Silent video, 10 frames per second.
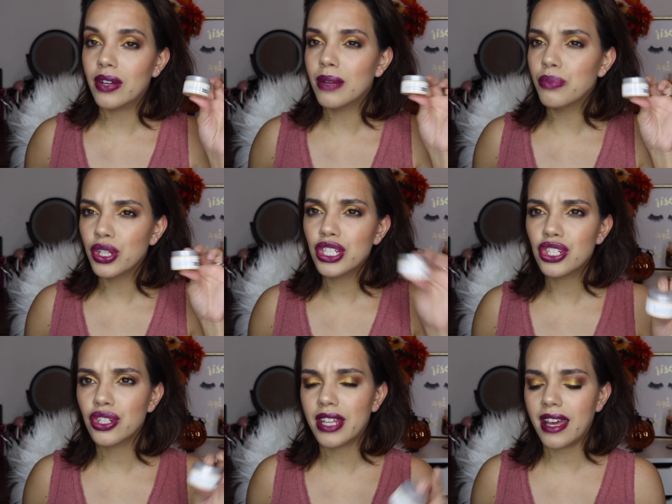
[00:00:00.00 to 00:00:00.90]
And I'm pretty
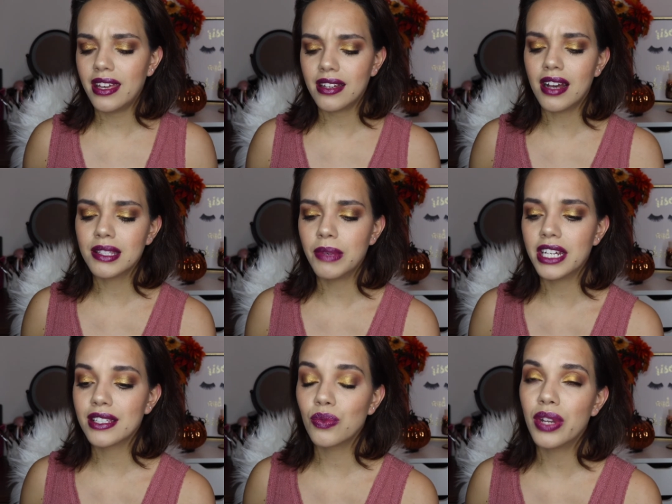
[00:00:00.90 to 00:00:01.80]
sure that IT
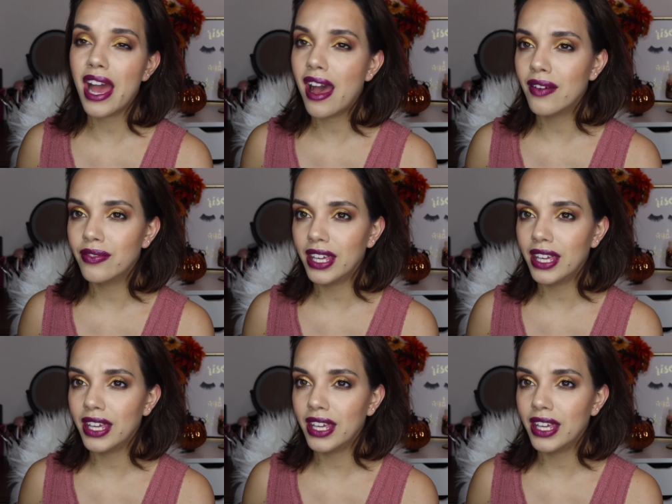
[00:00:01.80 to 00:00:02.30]
Cosmetics would have